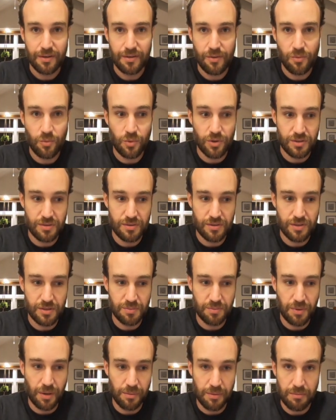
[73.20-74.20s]
is
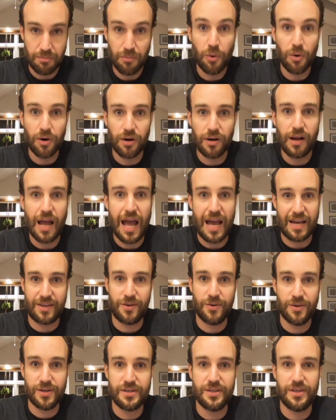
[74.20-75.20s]
probably more
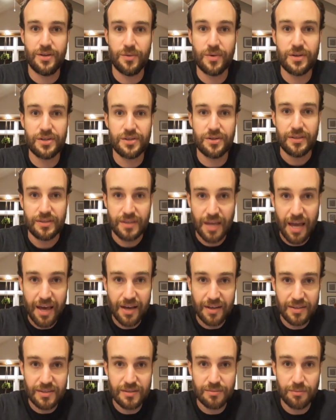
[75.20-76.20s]
accurate to the original
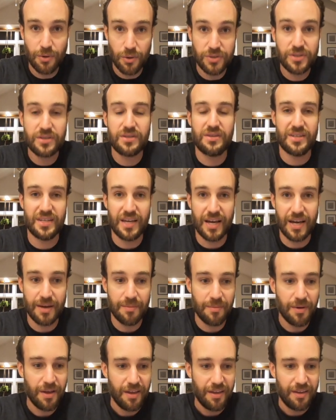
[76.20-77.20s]
text most of the
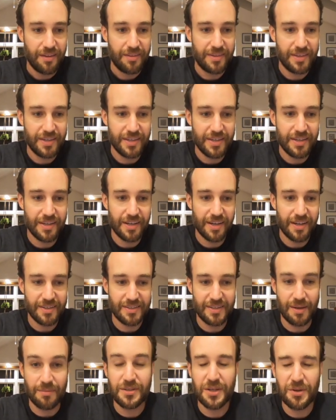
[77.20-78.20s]
time, the
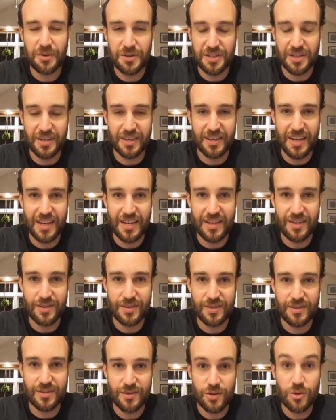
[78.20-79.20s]
Septuagint
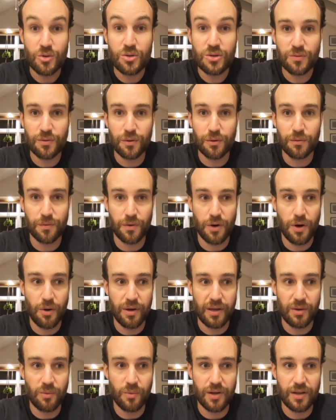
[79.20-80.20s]
is useful for
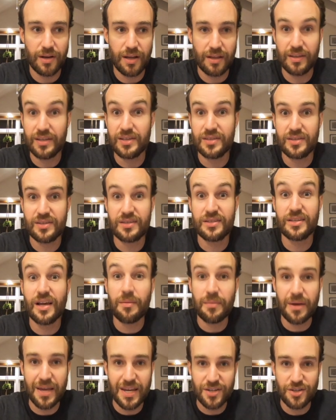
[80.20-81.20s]
knowing what at least
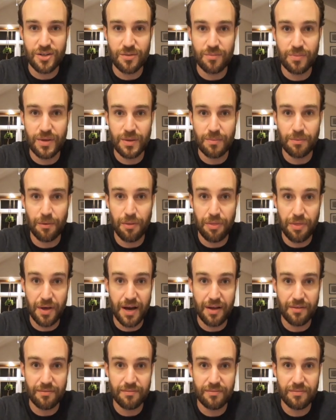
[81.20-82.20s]
some ancient people
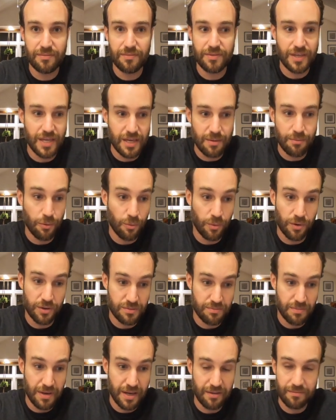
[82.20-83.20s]
thought the Hebrew words meant.